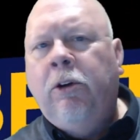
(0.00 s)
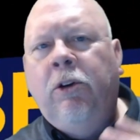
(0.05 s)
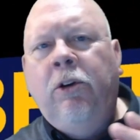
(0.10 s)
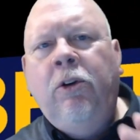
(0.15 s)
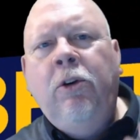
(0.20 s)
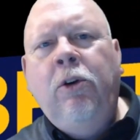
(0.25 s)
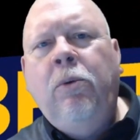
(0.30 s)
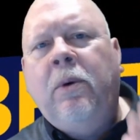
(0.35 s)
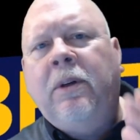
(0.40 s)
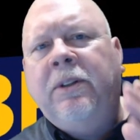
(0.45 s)

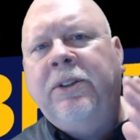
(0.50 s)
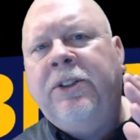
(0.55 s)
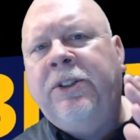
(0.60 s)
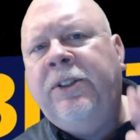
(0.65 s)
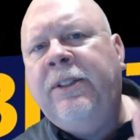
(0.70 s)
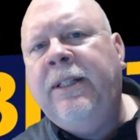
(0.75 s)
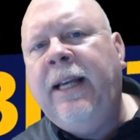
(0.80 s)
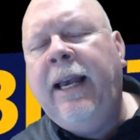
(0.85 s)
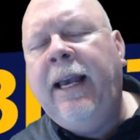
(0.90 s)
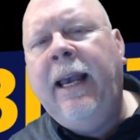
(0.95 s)
you
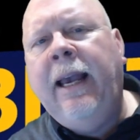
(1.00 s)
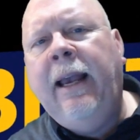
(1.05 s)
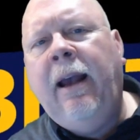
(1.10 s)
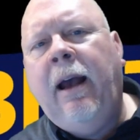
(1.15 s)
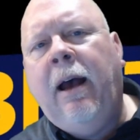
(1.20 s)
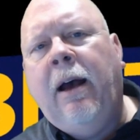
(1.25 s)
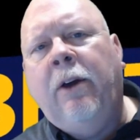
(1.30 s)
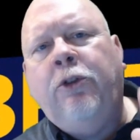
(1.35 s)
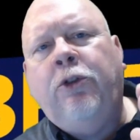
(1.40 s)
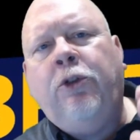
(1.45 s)
will
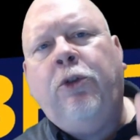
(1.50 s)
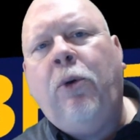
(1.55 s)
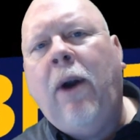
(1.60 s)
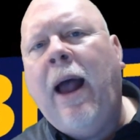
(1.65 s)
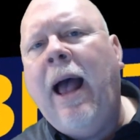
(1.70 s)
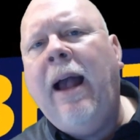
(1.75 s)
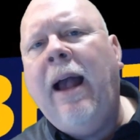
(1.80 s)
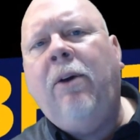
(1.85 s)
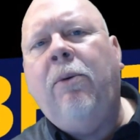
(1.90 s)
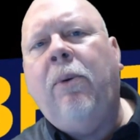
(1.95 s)
see a
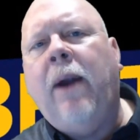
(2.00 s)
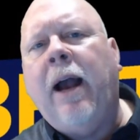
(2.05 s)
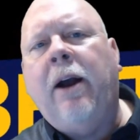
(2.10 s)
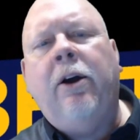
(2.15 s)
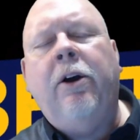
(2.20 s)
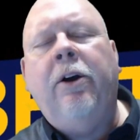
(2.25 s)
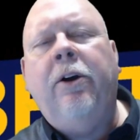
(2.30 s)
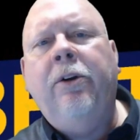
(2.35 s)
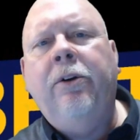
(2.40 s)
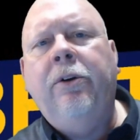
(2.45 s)
track
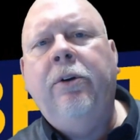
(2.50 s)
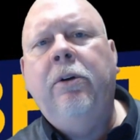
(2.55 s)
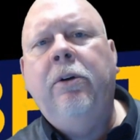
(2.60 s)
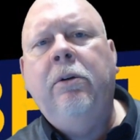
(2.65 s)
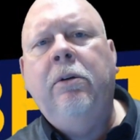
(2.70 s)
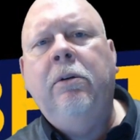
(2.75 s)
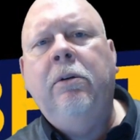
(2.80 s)
record